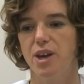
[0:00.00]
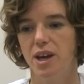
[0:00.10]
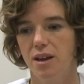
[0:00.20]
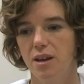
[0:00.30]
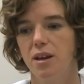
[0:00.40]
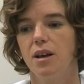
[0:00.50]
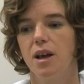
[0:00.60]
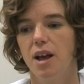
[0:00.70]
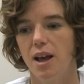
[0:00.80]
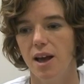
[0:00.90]
take
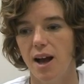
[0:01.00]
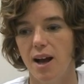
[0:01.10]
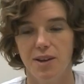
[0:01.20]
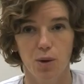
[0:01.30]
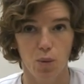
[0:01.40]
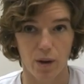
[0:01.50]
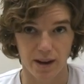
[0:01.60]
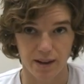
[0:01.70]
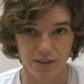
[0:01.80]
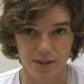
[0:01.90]

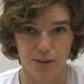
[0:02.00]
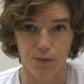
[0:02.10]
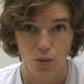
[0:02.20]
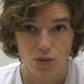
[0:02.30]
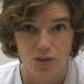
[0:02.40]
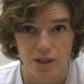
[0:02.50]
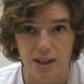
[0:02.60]
adequate food.